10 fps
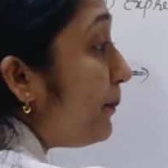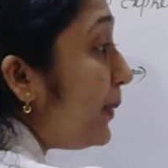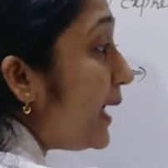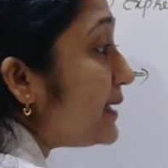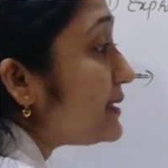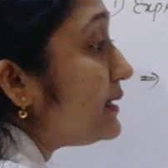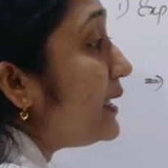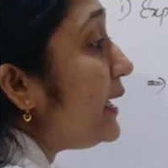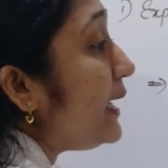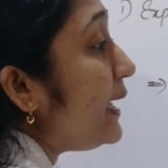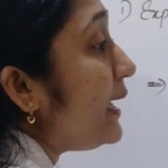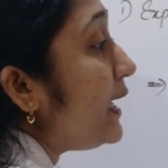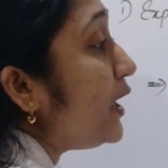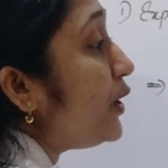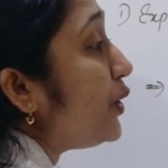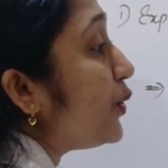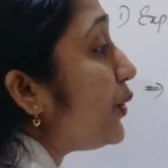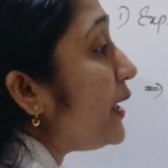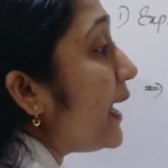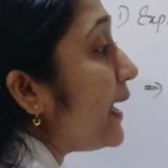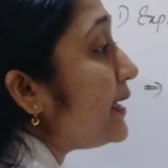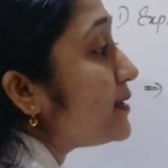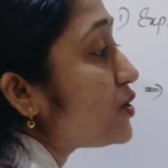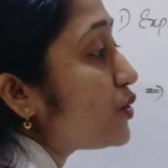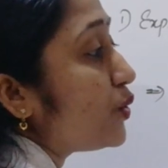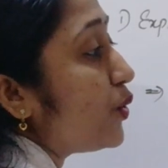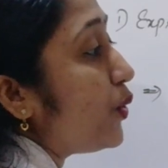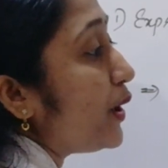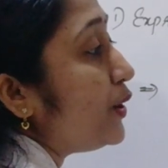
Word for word: plus three into a is two